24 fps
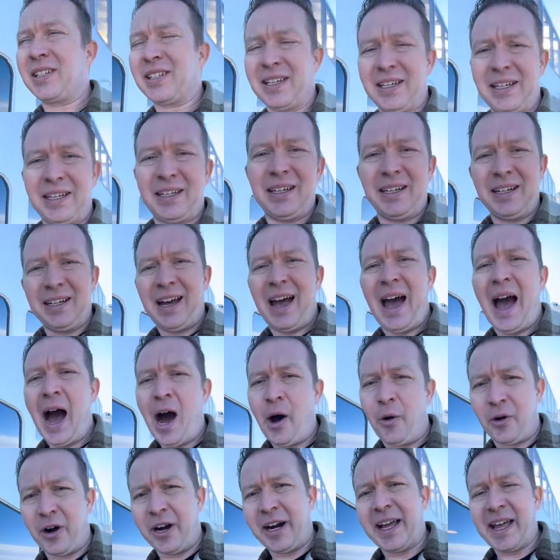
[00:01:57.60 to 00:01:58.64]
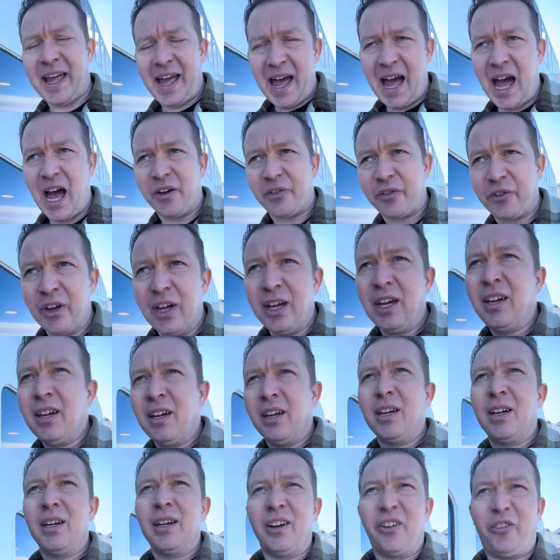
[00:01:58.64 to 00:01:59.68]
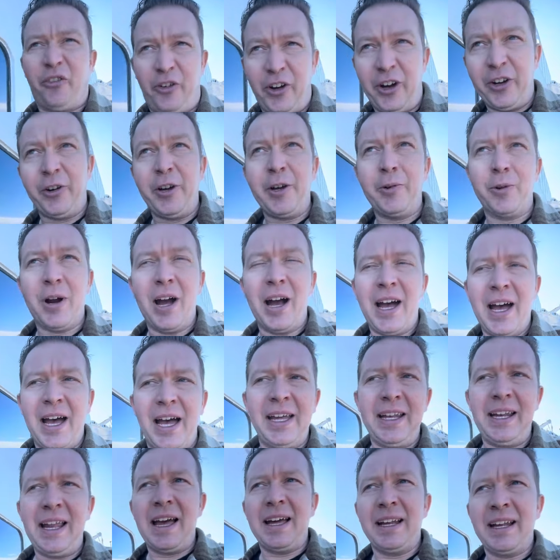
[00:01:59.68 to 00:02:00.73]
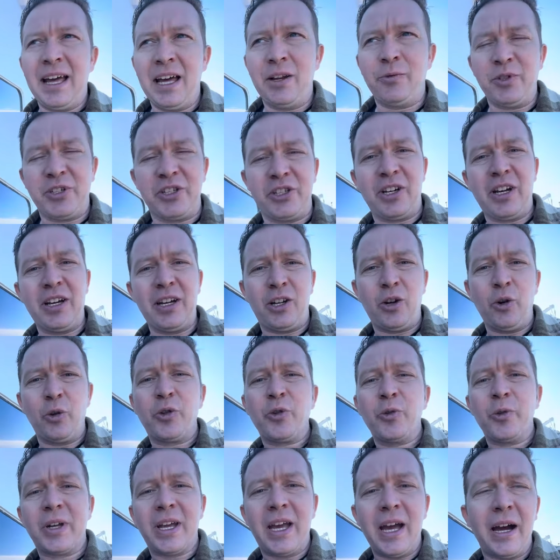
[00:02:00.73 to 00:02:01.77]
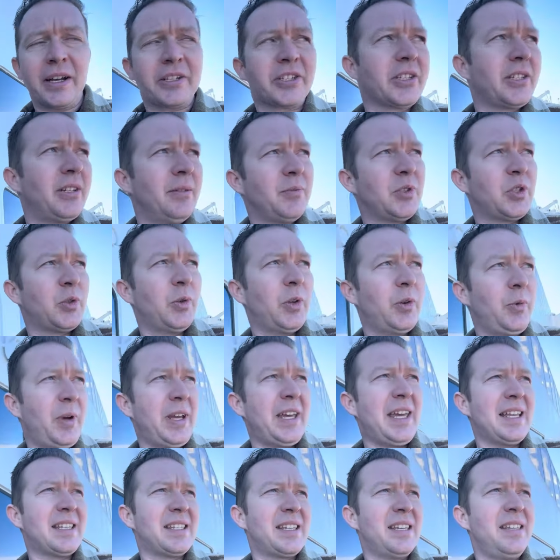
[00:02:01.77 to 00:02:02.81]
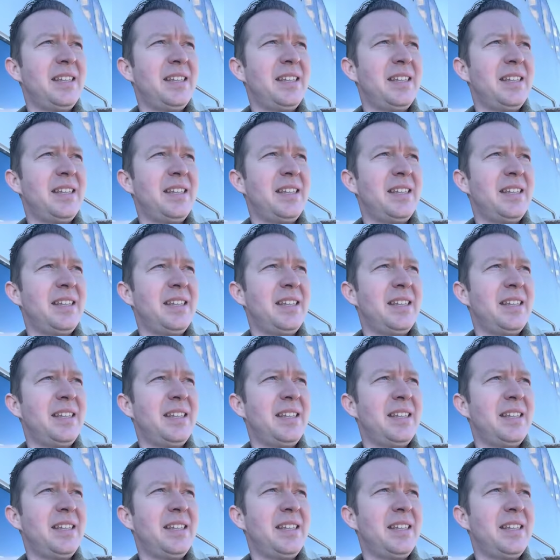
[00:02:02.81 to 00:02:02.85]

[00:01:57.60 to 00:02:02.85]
like an hour and a half ferry ride, and then we still got to go through customs when we get to